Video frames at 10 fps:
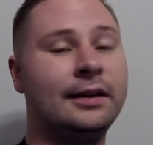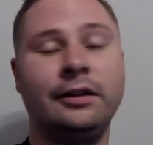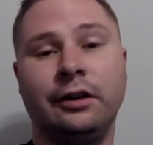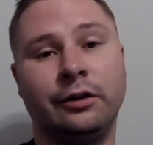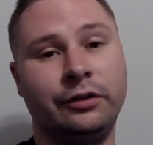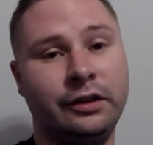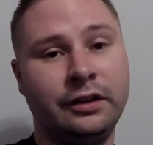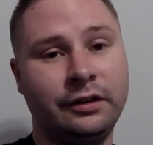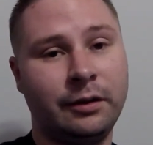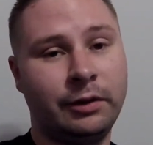
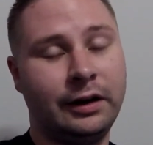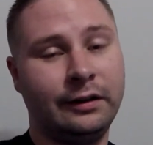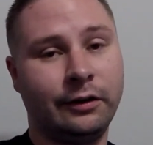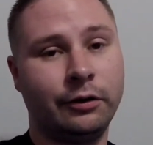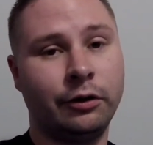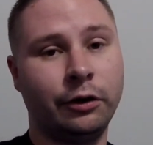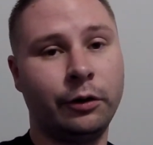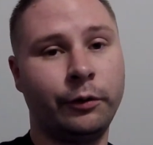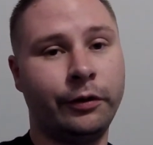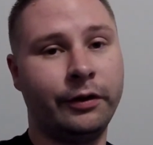decontaminating the car
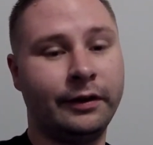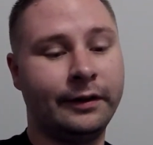with